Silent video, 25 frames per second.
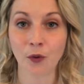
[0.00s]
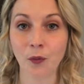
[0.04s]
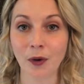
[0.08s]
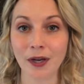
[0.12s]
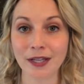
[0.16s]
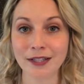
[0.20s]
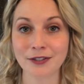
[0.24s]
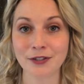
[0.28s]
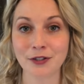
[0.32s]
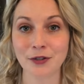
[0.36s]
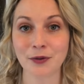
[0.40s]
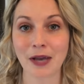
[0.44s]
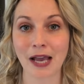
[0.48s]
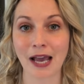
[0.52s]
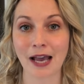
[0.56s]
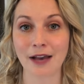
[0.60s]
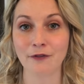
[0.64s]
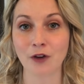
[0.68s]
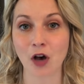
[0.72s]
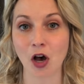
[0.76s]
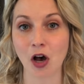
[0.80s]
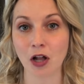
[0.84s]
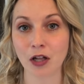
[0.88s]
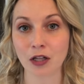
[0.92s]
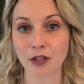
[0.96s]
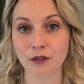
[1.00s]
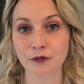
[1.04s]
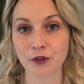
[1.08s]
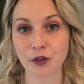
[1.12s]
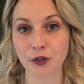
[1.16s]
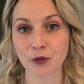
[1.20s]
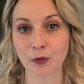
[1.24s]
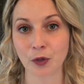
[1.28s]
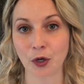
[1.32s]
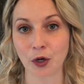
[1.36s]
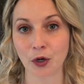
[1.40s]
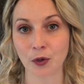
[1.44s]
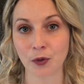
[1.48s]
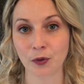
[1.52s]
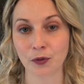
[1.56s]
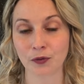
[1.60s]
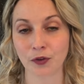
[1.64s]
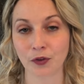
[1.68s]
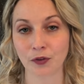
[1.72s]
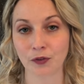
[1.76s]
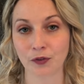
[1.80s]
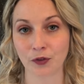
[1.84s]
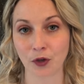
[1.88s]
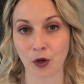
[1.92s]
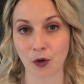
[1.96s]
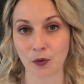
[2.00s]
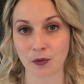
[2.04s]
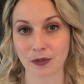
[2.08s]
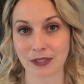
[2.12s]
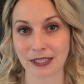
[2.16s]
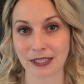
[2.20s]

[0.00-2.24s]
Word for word: Once you have all of your rows sewn